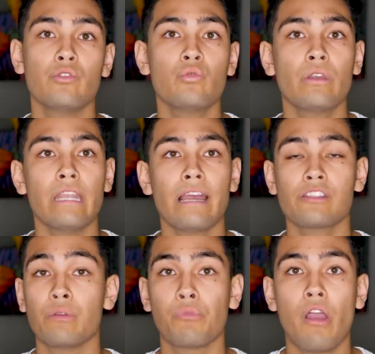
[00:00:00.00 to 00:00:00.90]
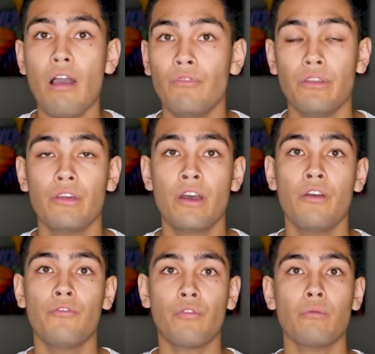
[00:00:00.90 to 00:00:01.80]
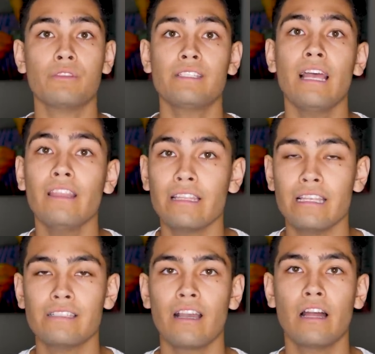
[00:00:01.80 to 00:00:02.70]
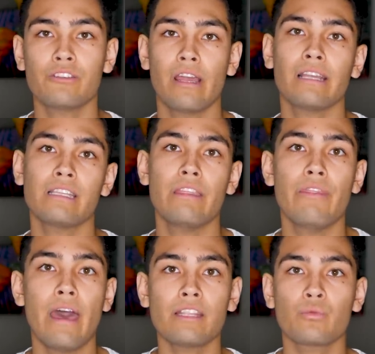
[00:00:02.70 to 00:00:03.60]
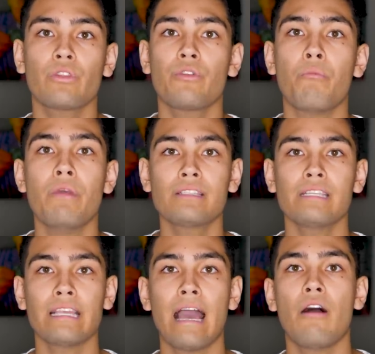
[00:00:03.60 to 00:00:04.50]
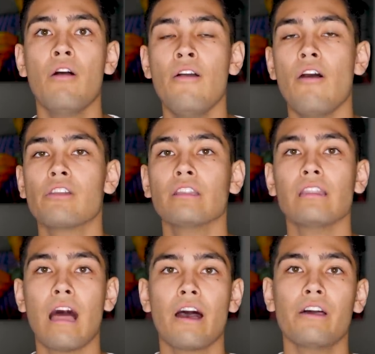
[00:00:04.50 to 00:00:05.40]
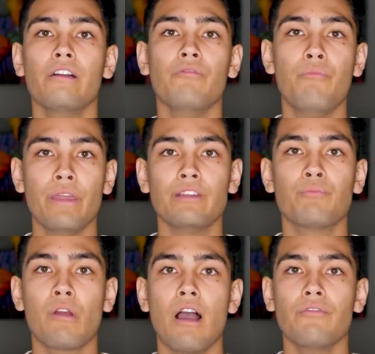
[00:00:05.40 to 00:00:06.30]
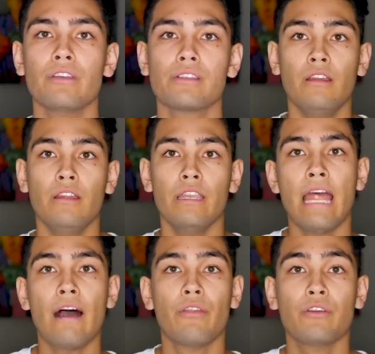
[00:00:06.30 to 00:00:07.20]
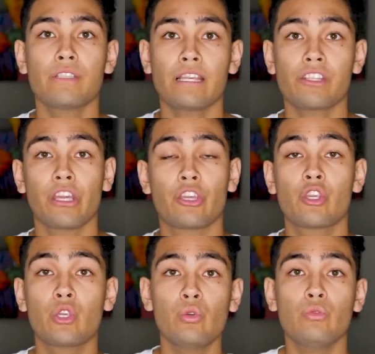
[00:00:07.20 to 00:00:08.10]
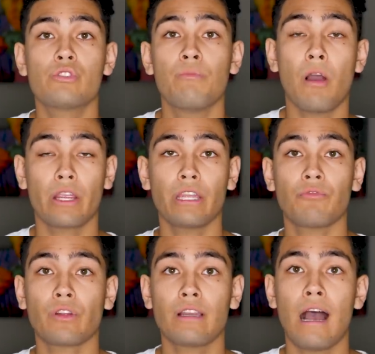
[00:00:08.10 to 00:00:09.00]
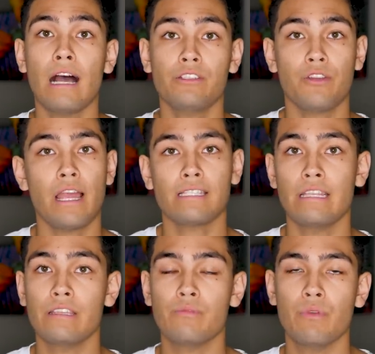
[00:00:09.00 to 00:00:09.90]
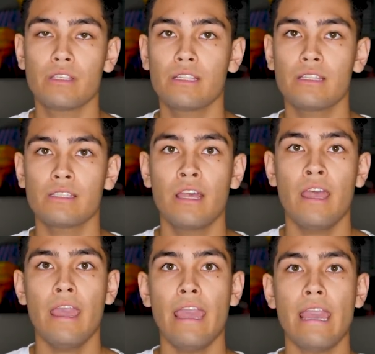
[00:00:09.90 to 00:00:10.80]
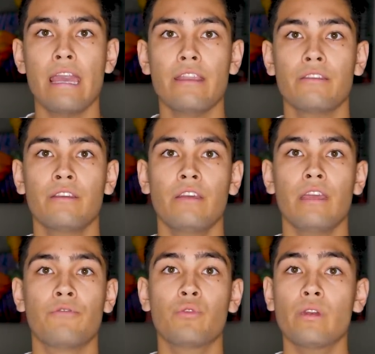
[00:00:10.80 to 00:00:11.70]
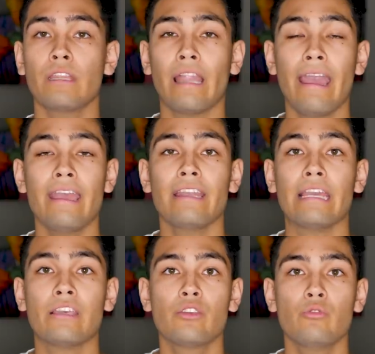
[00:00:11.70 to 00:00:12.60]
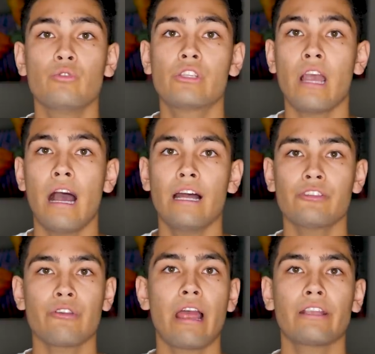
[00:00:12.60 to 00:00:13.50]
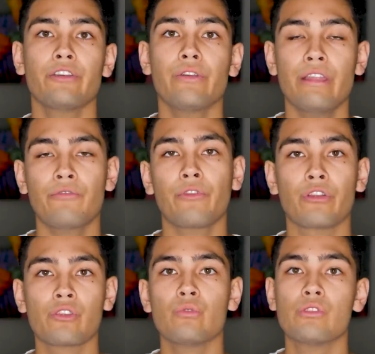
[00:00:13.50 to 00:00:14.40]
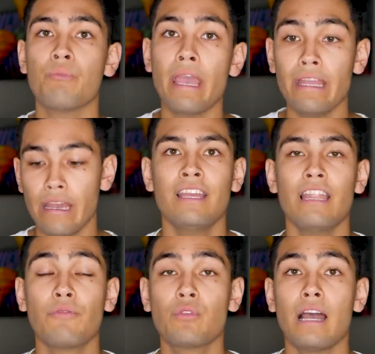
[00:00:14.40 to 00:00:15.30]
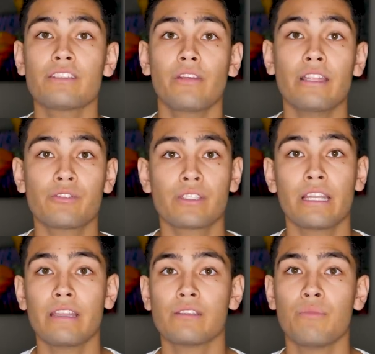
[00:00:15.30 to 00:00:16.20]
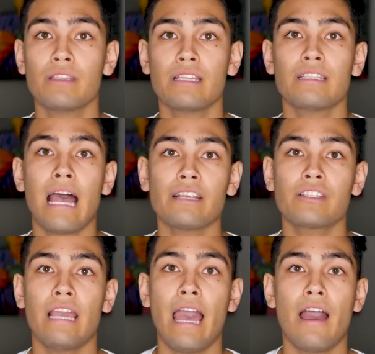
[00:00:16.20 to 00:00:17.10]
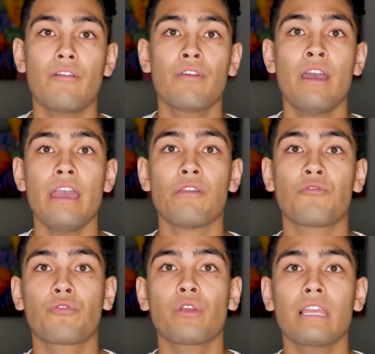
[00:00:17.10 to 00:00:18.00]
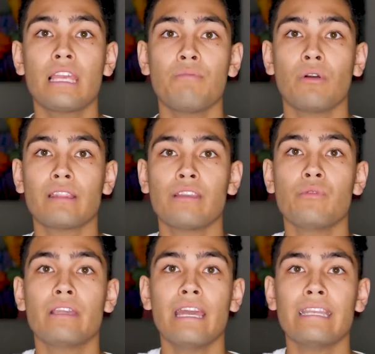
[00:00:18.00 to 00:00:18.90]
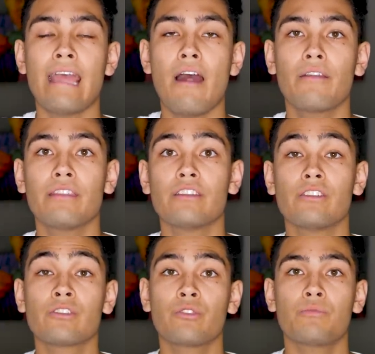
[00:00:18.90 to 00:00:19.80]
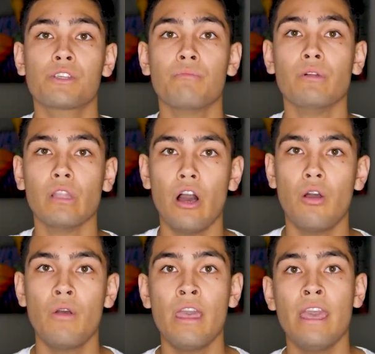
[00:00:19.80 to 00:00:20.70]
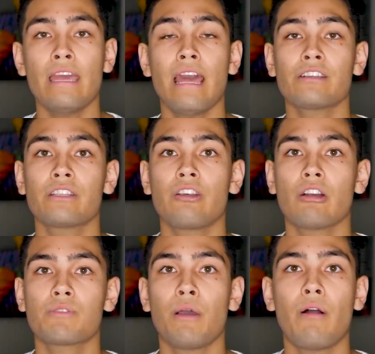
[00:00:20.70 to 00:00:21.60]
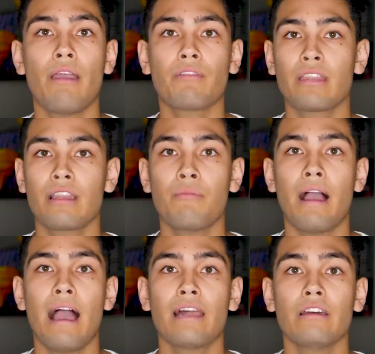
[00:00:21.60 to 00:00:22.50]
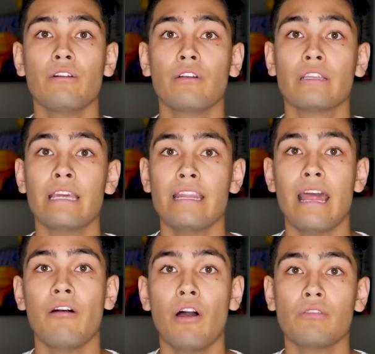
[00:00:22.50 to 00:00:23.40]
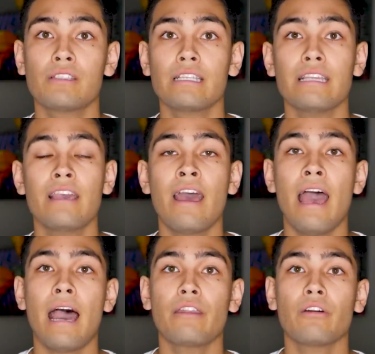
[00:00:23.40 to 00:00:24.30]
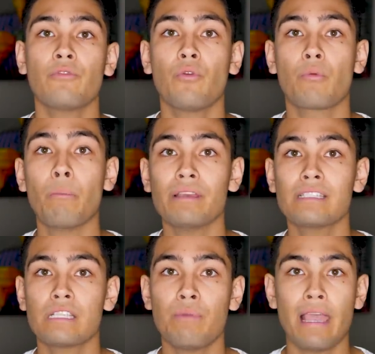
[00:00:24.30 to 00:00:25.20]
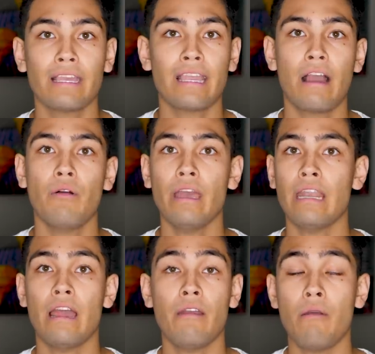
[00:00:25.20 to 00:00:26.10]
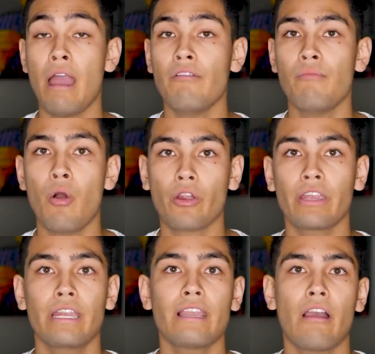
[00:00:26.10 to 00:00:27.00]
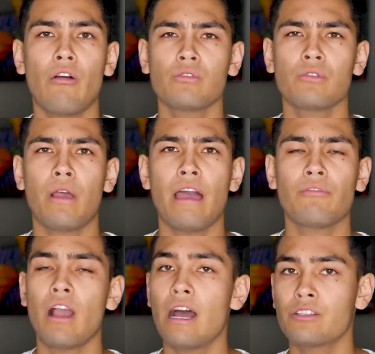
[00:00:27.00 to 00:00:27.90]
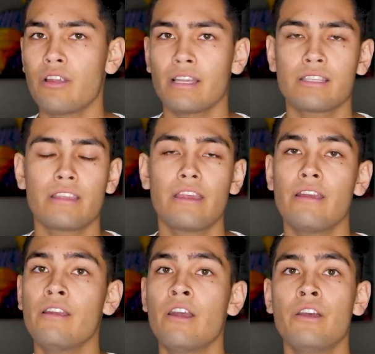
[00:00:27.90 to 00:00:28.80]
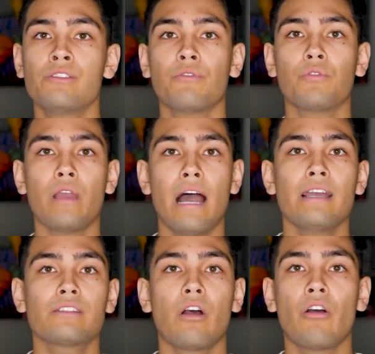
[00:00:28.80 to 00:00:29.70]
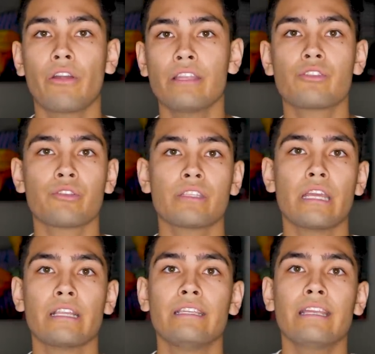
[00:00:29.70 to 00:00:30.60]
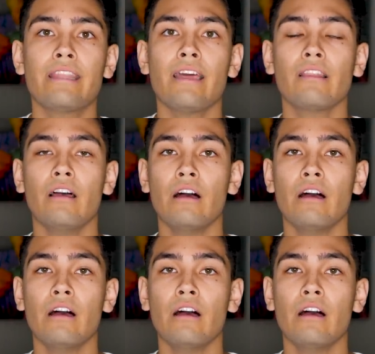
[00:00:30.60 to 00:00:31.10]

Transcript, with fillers: you can actually profit from selling these contracts, and that's where they're missing out on a lot of big profits. Now, there's actually a huge market for contracts in this business, and if you can land a huge contract, you're in for a huge payday. Now, if you guys are interested in this business, I actually have a free ebook that you can get down in the description below, and actually talks about everything about how to get an LLC, how to form a business bank account, and I have marketing. I also have contracts in there. So if you guys are interested, get that